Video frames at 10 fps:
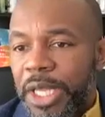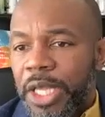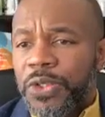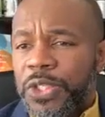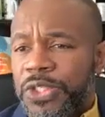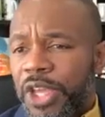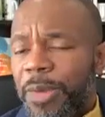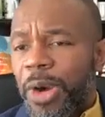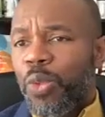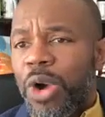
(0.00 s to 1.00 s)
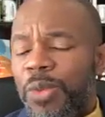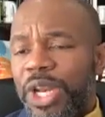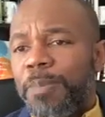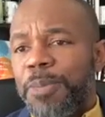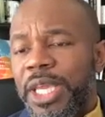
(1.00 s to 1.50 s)
So just think about, what would
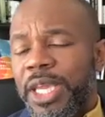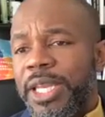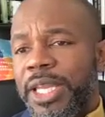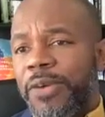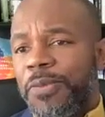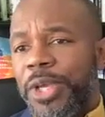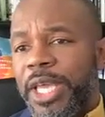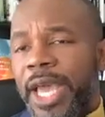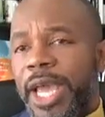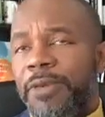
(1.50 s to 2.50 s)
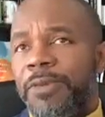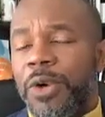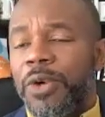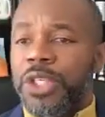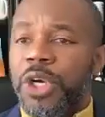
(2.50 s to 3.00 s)
it mean if we had
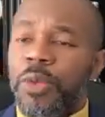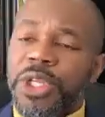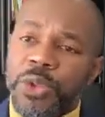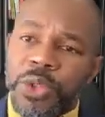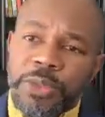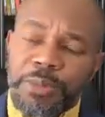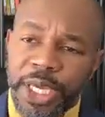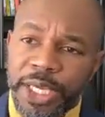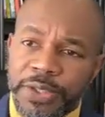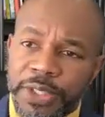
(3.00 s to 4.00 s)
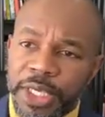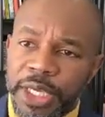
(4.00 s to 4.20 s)
folks go into a space